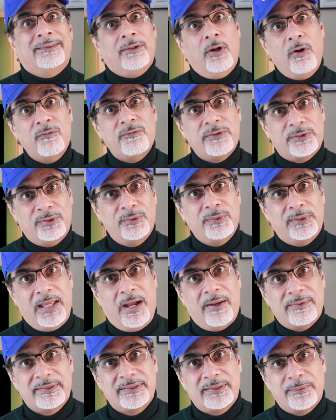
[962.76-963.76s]
over
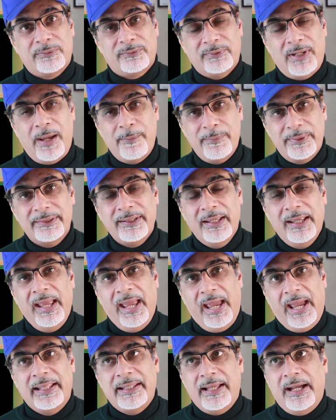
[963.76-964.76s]
2,000 subscribers.
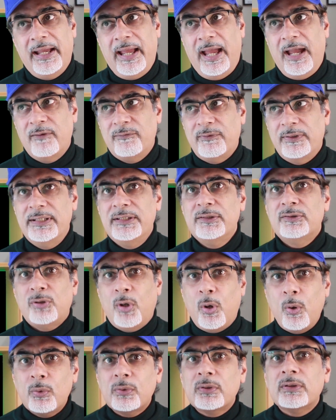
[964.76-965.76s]
And I have in
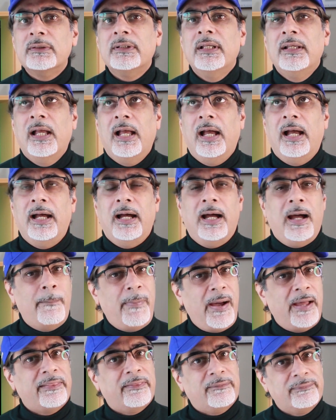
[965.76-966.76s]
total
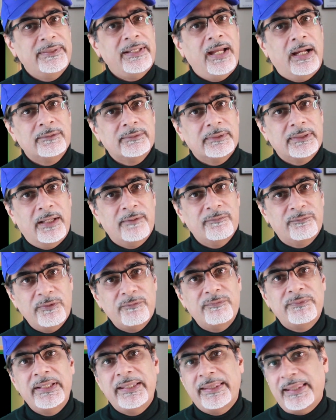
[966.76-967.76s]
about
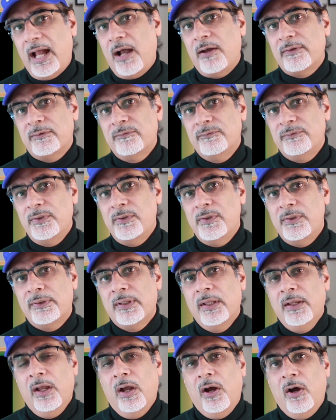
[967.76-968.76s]
350,000
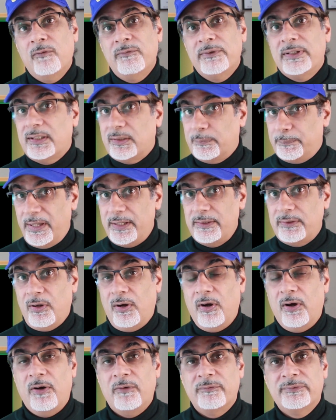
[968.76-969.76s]
views over the
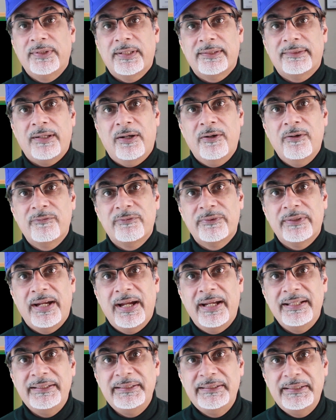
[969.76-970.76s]
space of just
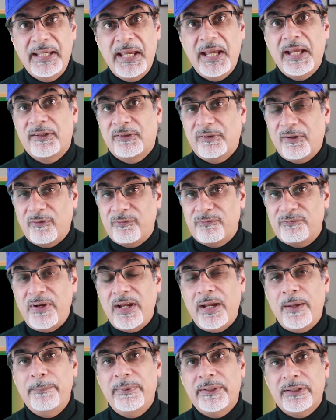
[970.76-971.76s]
over a year. So a
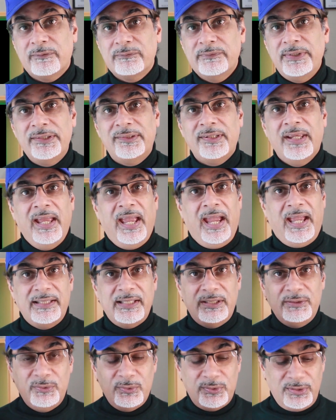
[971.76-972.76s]
fair bit of reach.
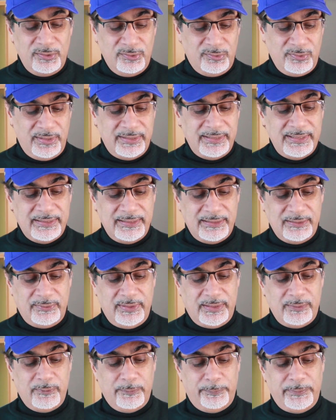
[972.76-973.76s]
And then you can join these
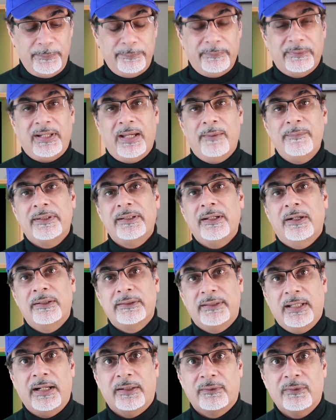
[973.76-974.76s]
incredible people coming
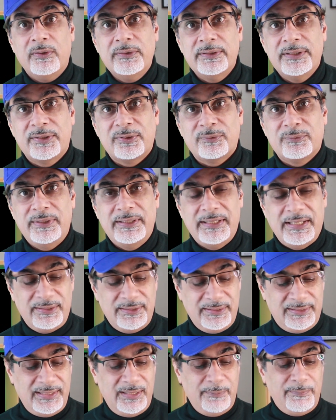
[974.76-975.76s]
that are on the screen,
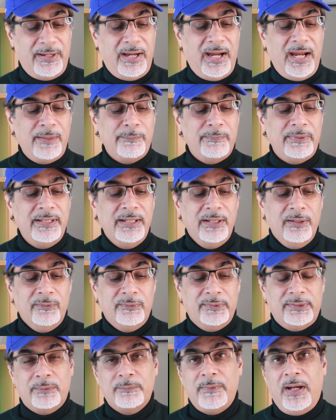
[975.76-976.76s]
as you see behind me,
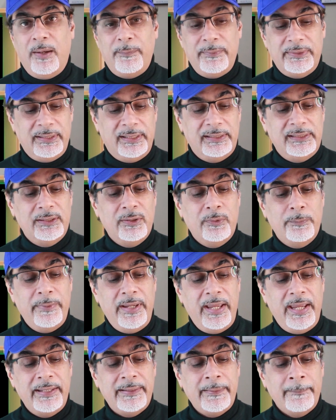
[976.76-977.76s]
which is Muhammad Ali
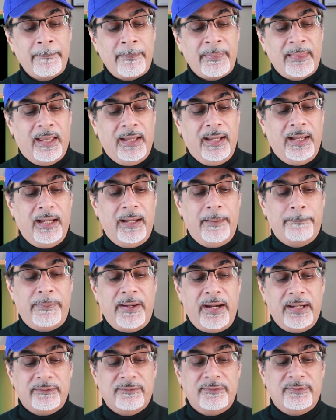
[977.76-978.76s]
Humaid,
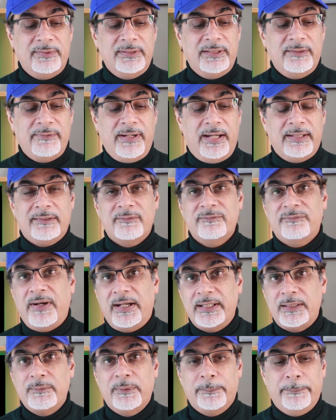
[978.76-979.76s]
Parthas Univasan,
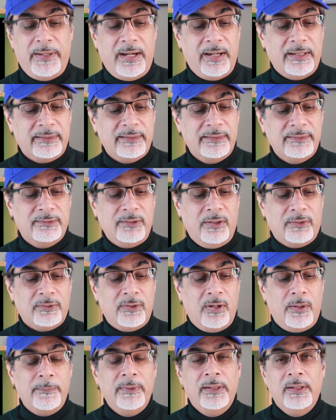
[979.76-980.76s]
find him on
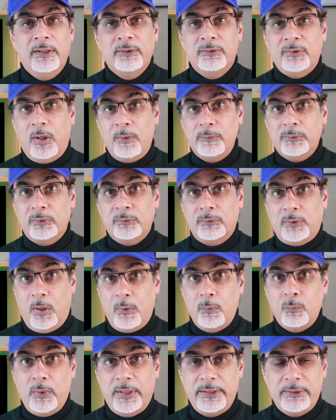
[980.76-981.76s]
parthans.com, Tom
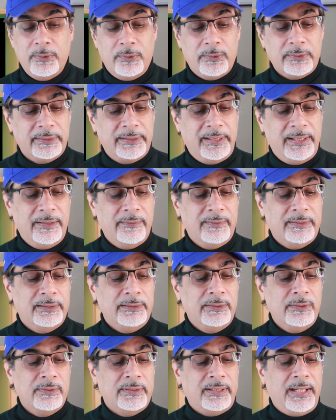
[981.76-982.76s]
Conway Gordon here in
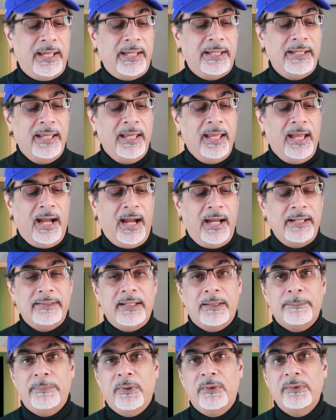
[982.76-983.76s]
the UK,
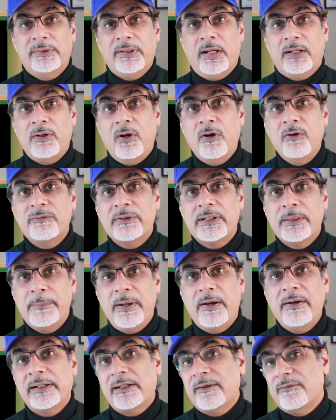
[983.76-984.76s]
Isaac Boshard over in
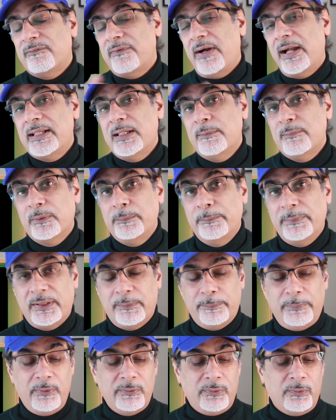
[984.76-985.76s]
America, find him on
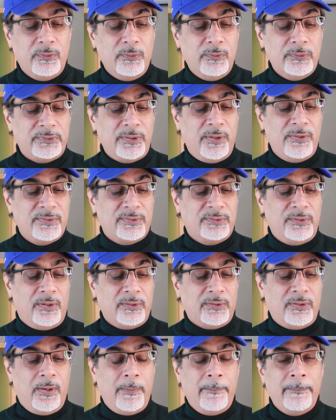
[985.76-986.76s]

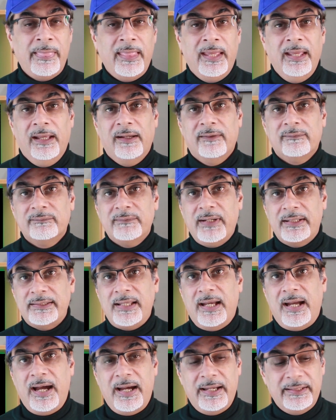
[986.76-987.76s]
bespokeautos.com,
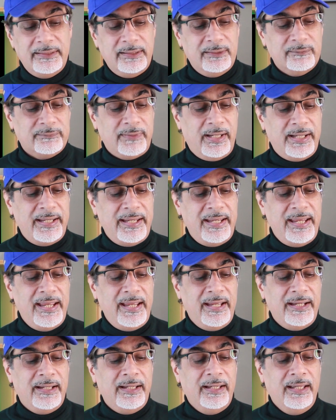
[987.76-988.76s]
Reza Adil right
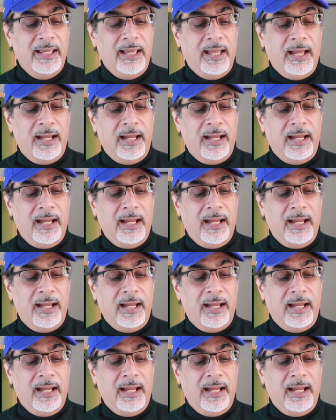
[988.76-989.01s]
here,